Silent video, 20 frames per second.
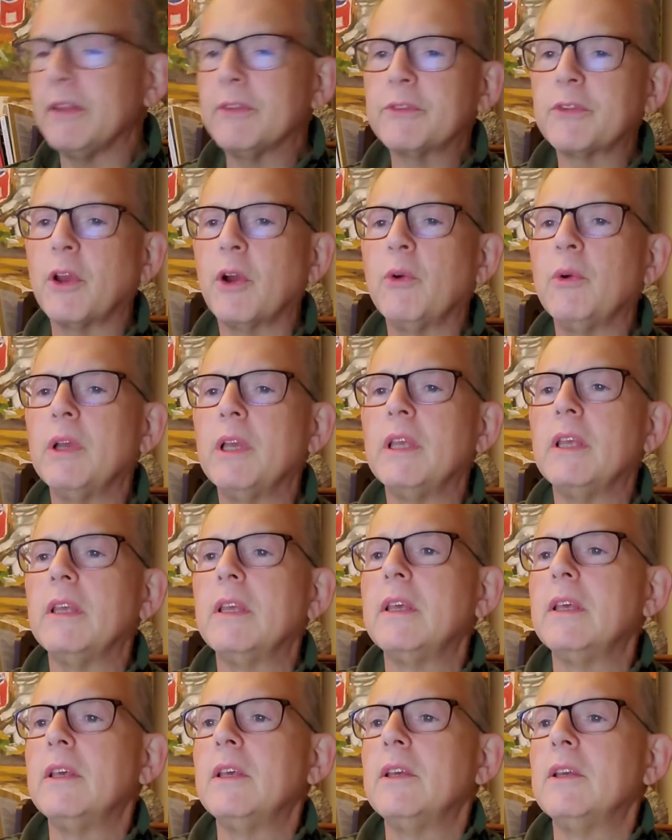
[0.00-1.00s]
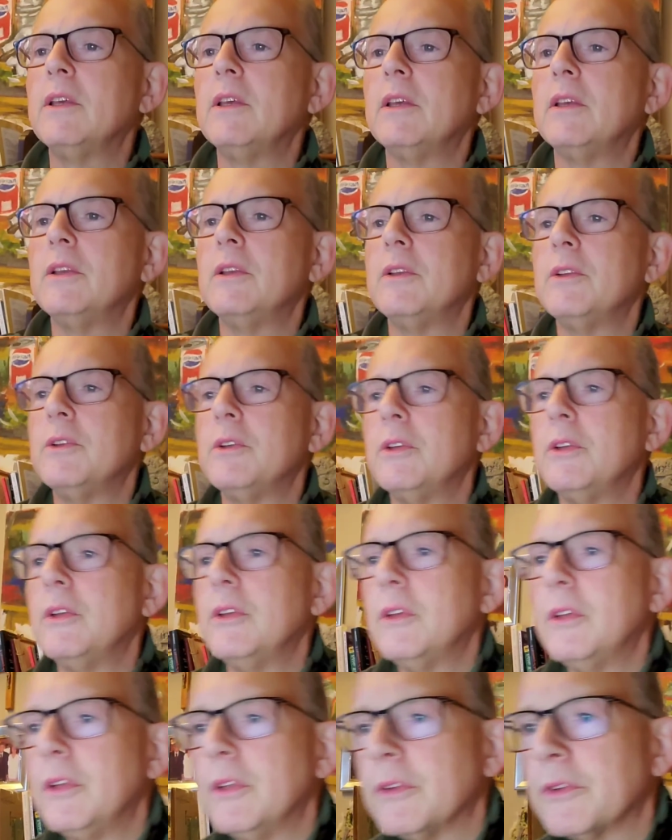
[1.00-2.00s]
so
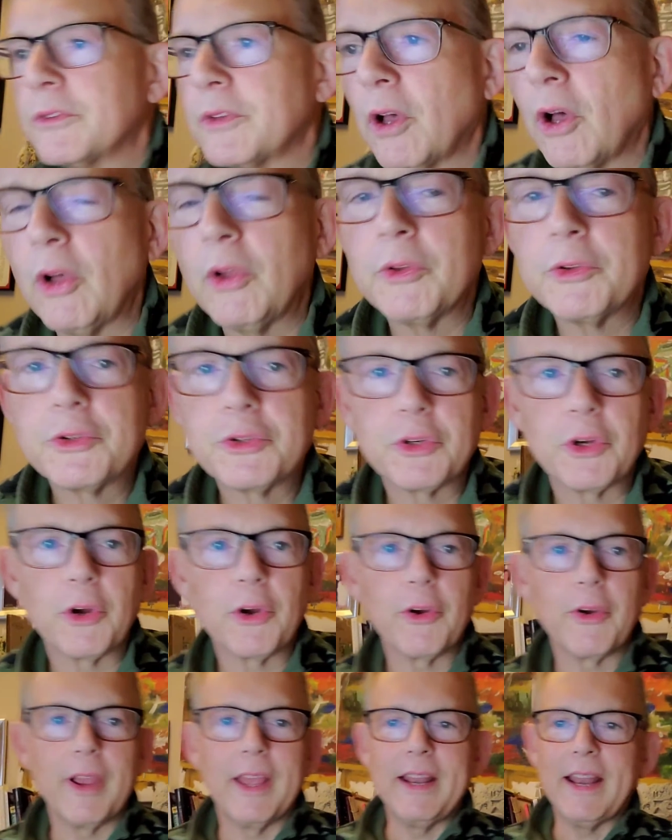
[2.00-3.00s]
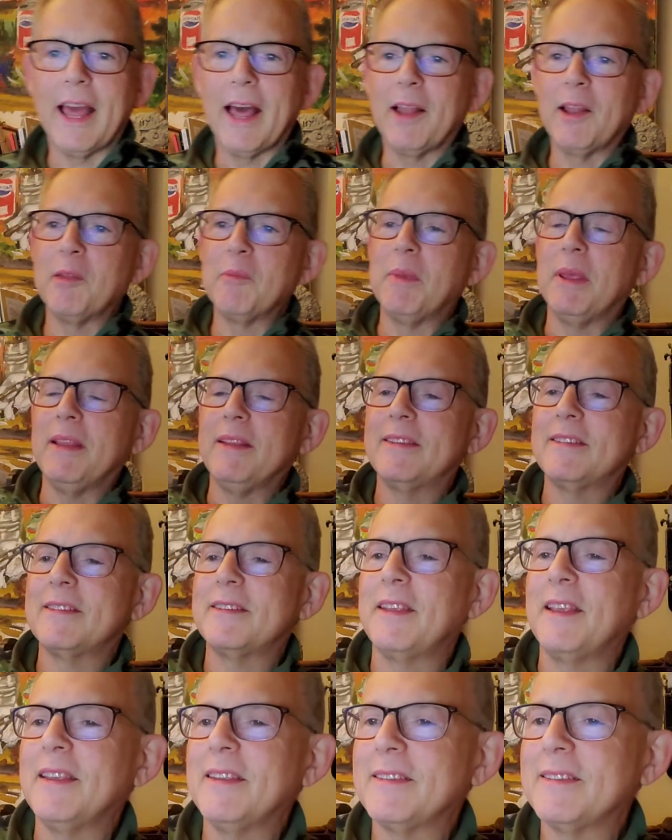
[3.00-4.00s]
salt, sugar, and
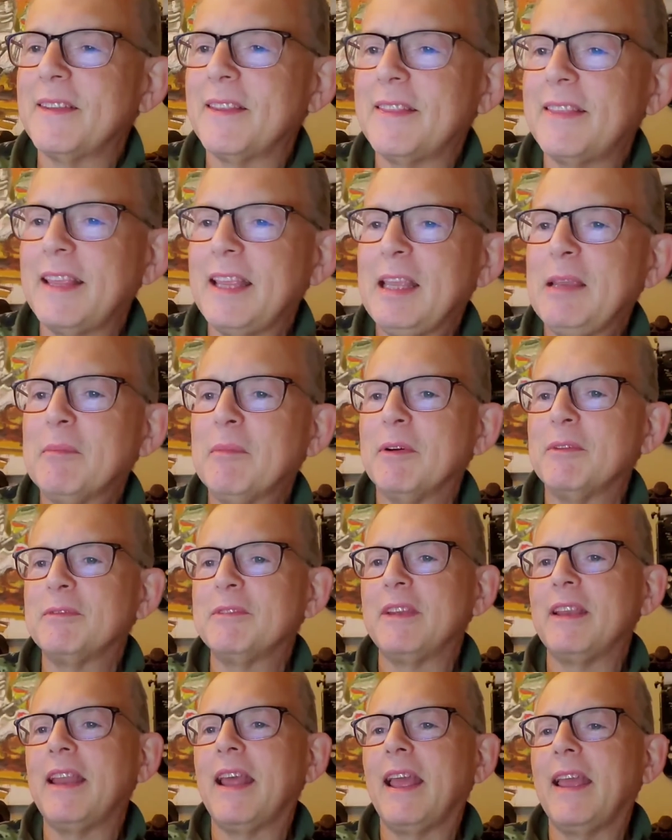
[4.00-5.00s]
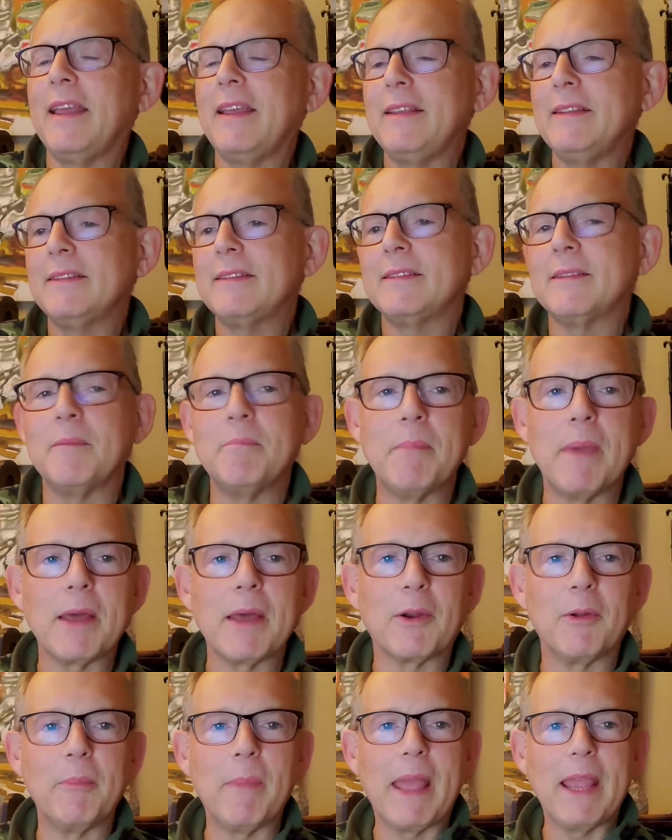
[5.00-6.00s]
elements is the theme of today's
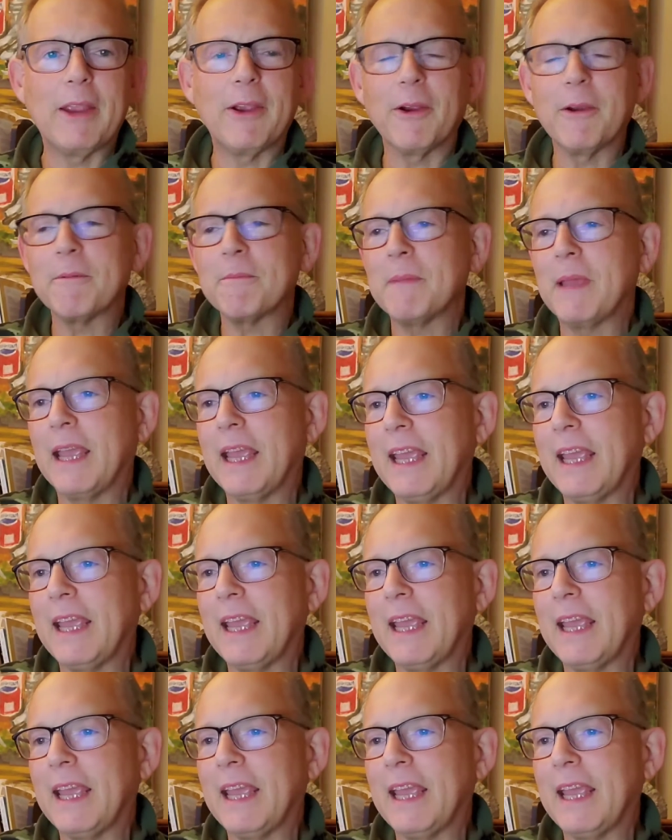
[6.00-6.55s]
Metal Maker,